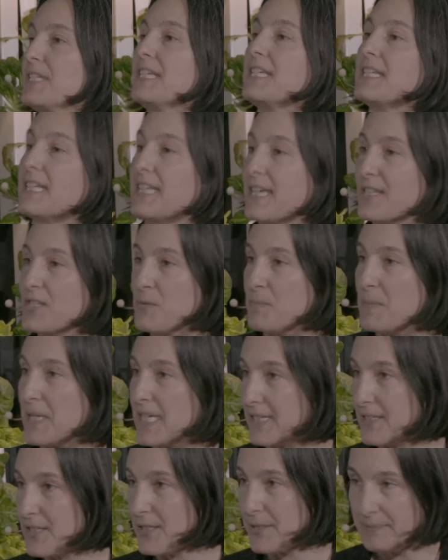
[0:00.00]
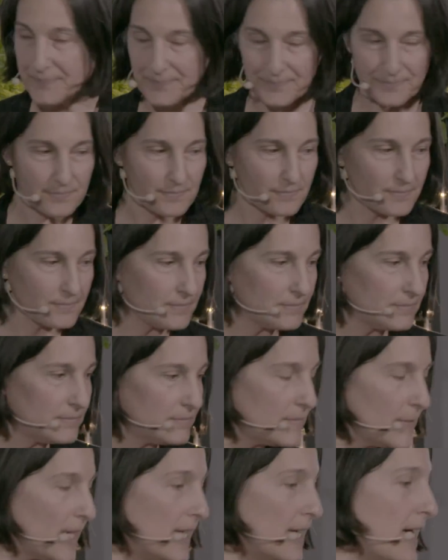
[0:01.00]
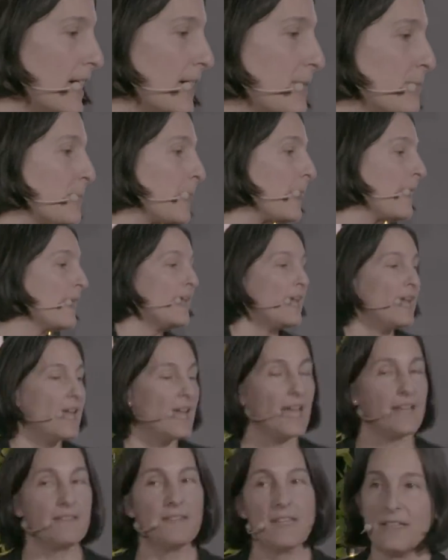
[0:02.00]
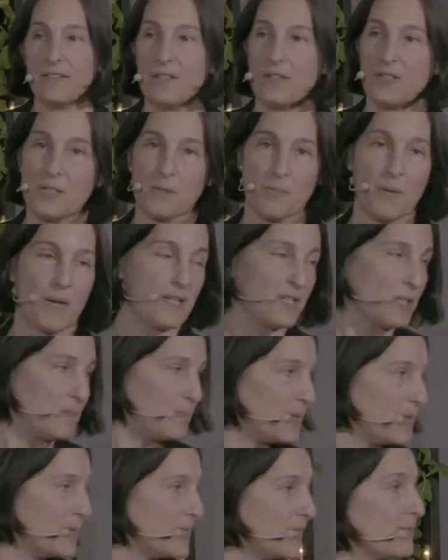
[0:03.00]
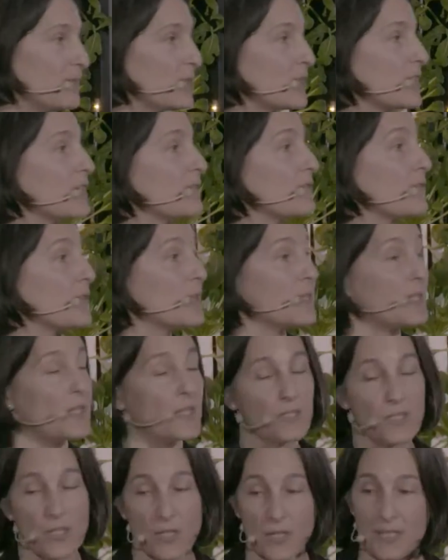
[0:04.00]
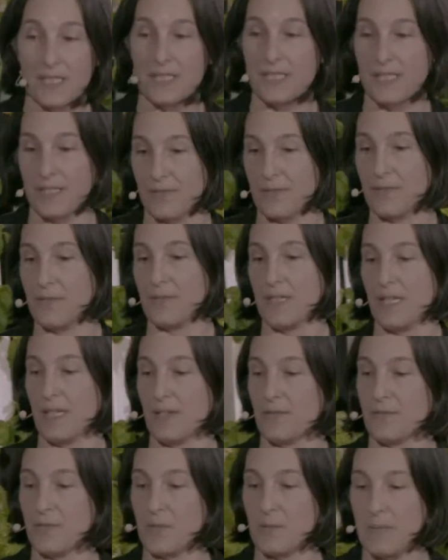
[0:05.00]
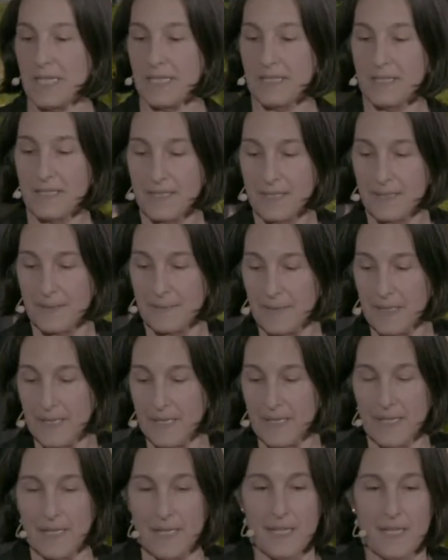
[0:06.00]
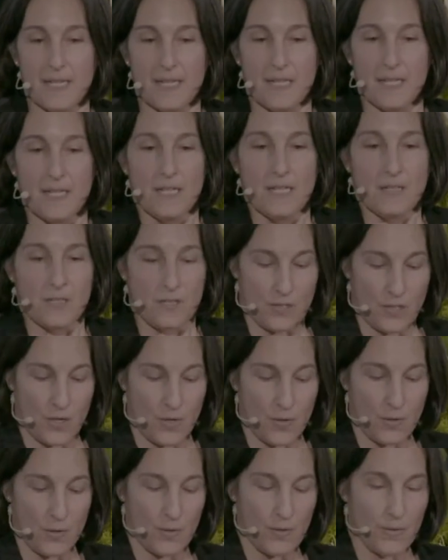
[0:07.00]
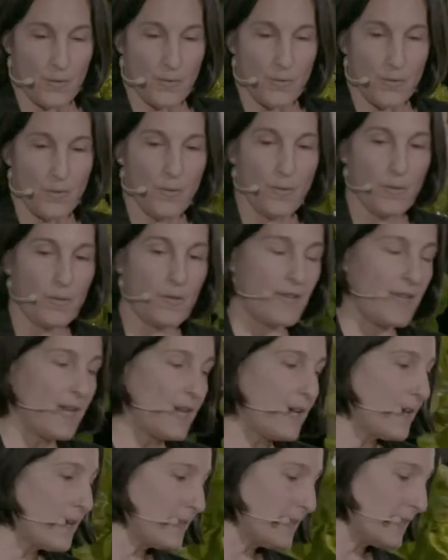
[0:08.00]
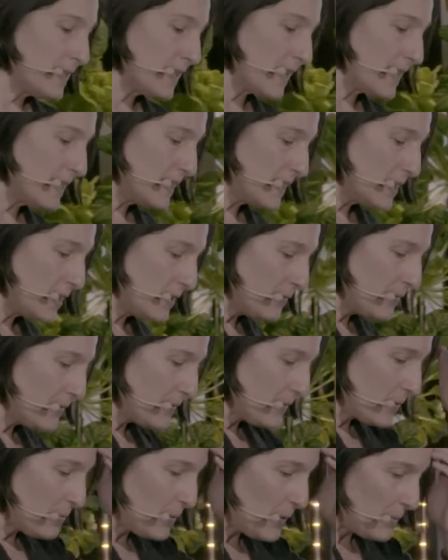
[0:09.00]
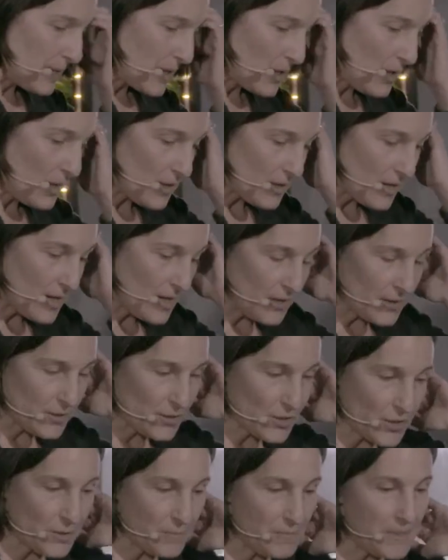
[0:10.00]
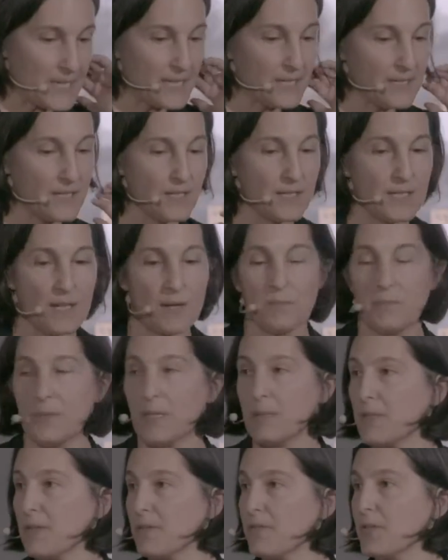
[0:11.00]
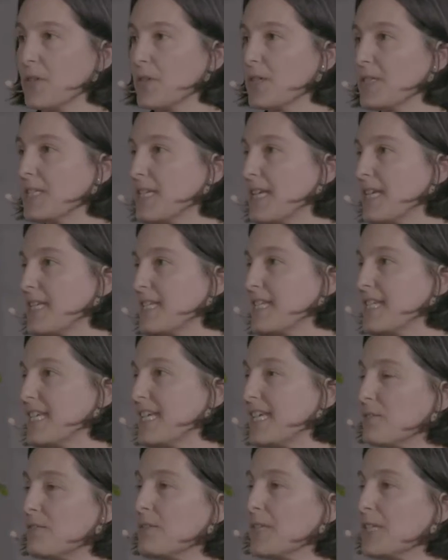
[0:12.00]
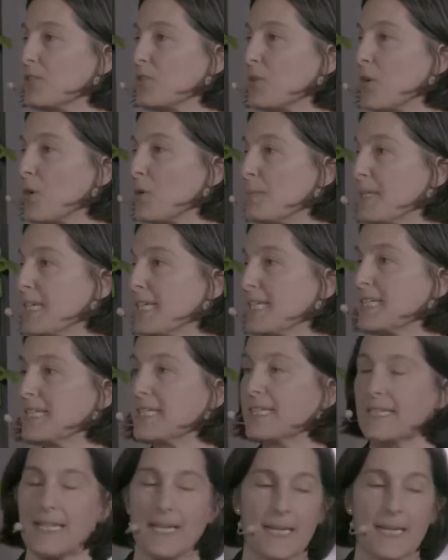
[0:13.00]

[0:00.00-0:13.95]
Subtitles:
eat less meat. And then there's the possibility of looking for an alternative for meat. So this idea of what we call cultured meats, some people have heard it as in vitro meat,